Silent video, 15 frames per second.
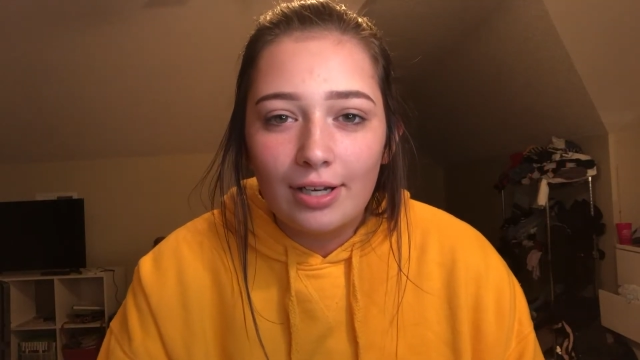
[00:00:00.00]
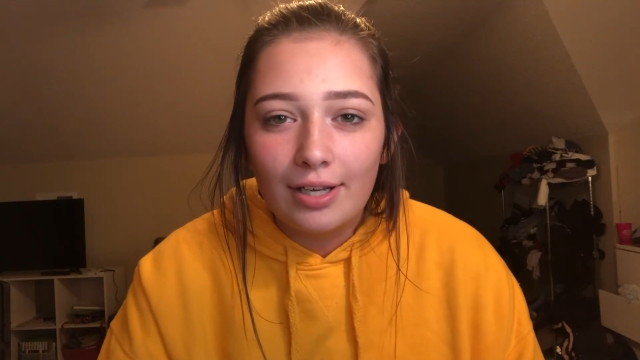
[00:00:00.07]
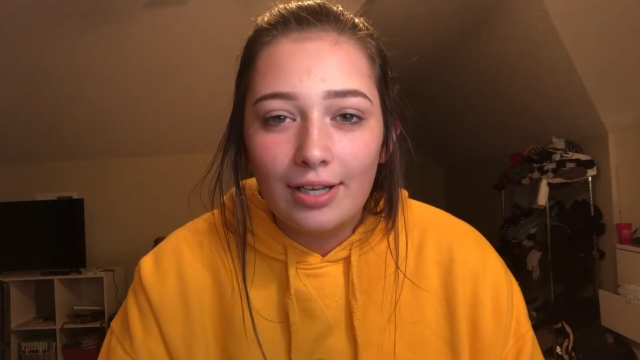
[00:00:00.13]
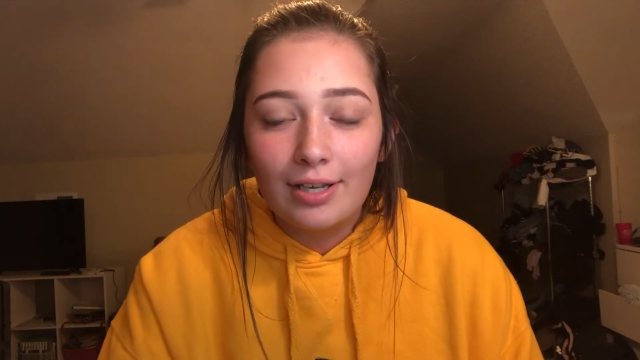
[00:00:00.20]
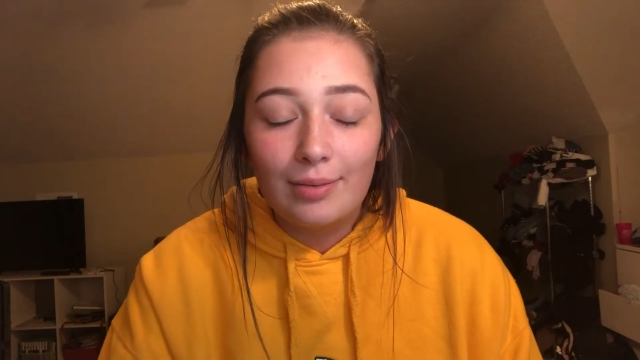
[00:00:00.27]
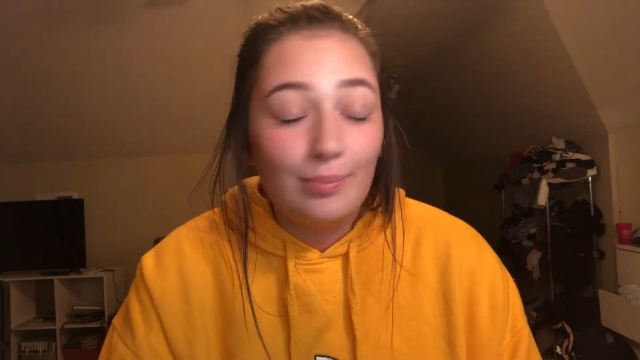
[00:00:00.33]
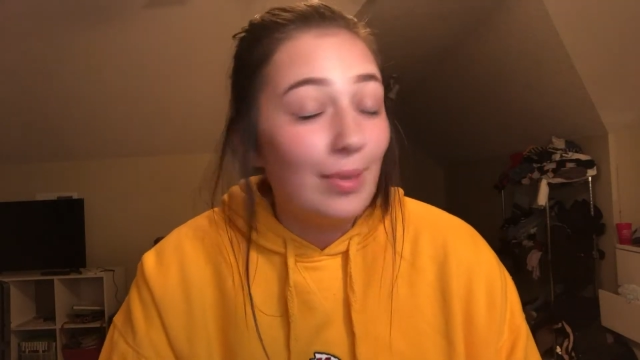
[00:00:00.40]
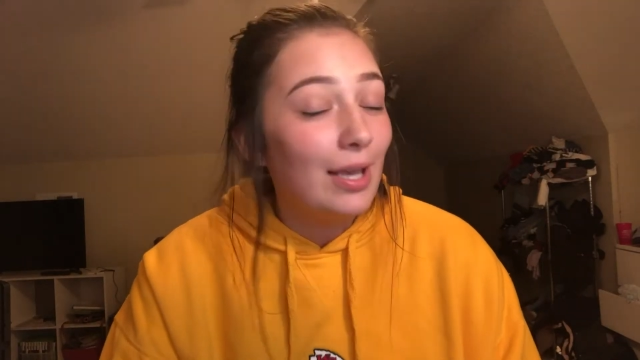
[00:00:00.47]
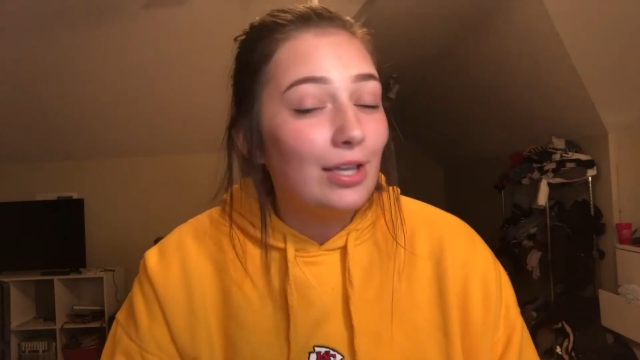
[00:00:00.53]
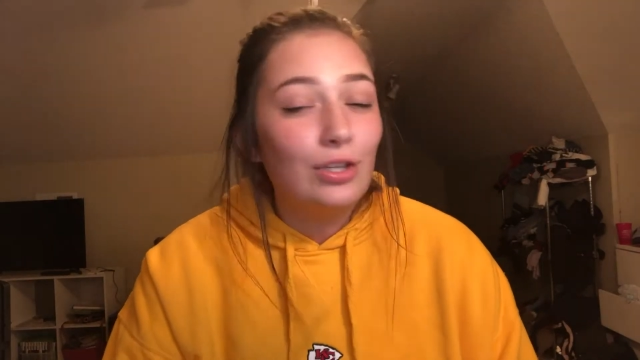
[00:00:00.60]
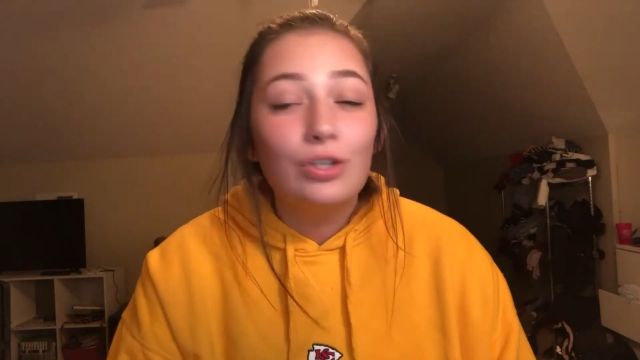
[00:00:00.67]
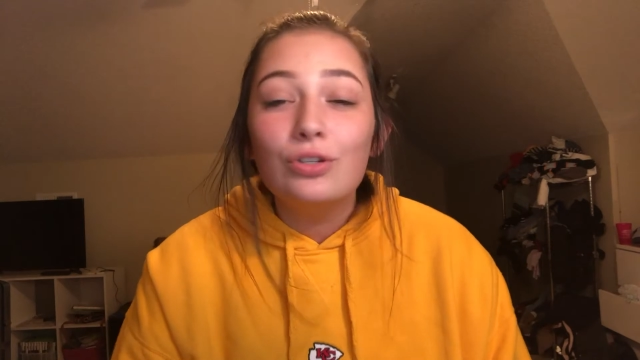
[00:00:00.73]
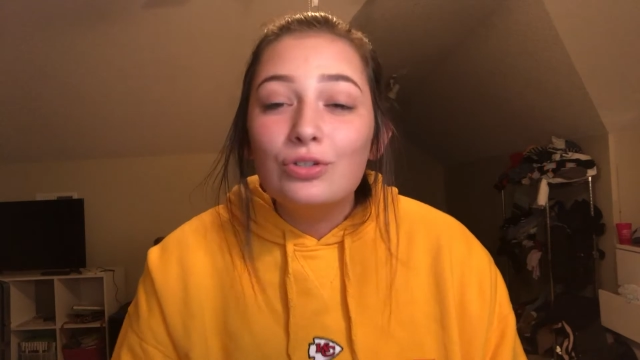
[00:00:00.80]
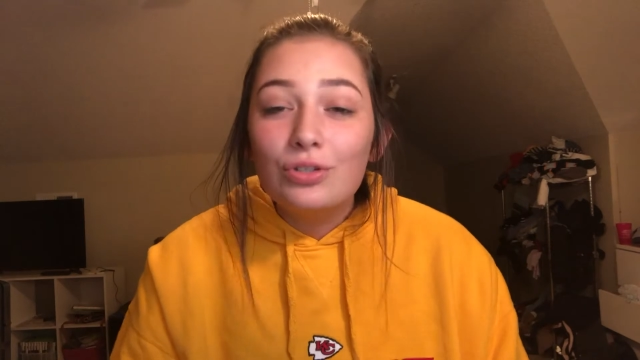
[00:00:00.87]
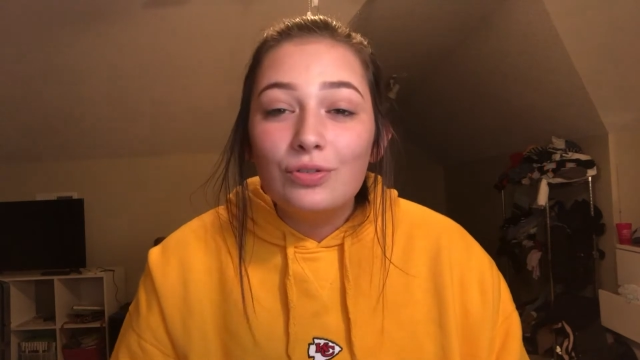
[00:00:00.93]
and make a
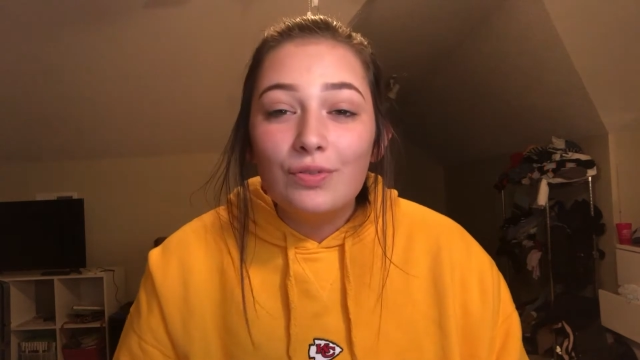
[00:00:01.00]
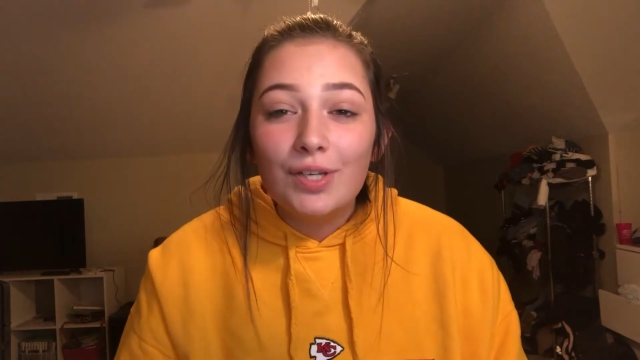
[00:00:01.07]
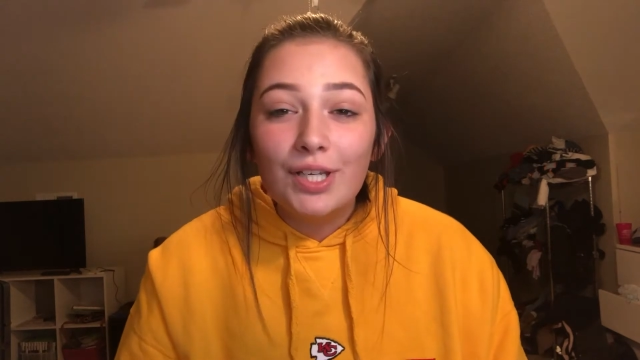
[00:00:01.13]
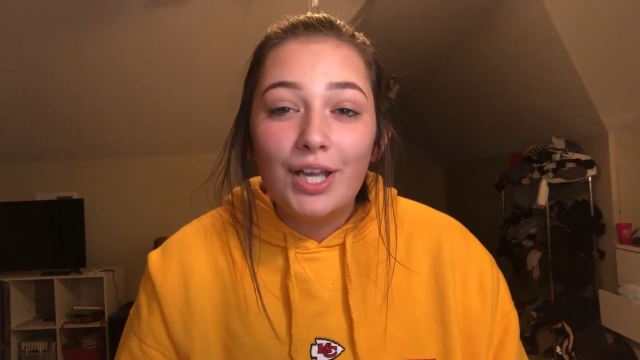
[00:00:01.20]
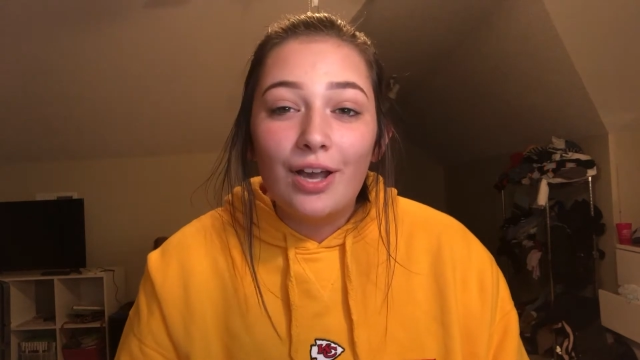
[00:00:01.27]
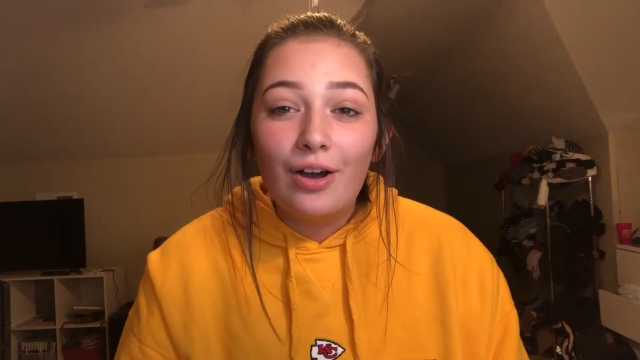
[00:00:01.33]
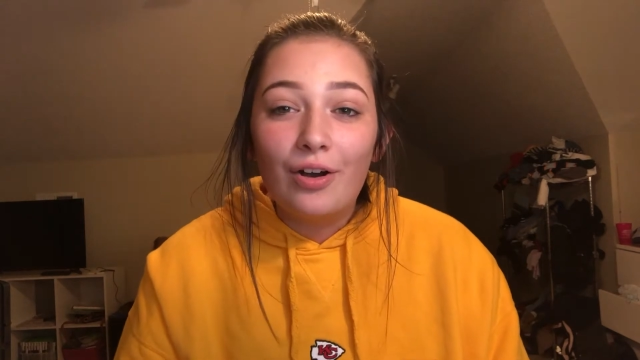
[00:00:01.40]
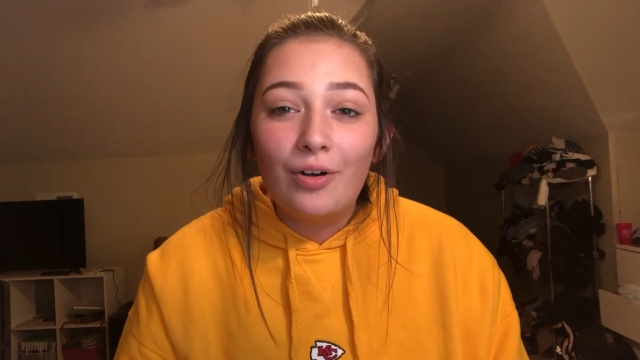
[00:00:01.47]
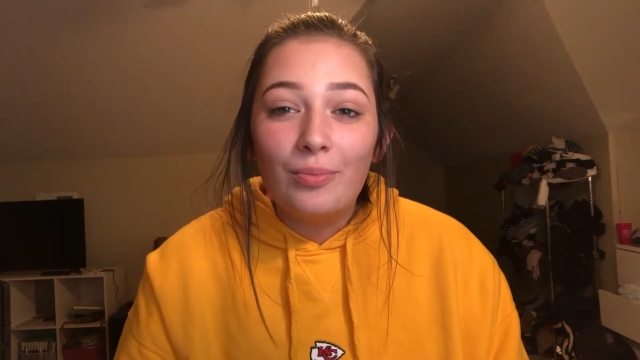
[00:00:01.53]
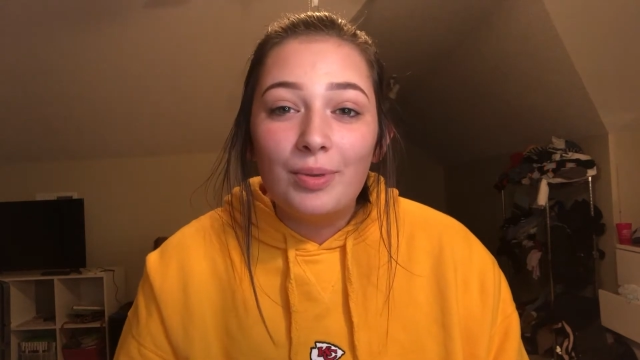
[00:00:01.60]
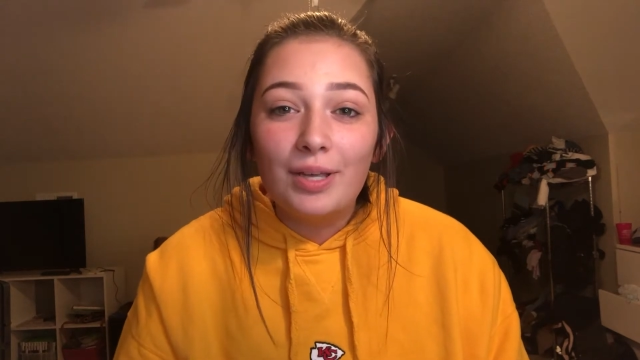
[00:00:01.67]
YouTube video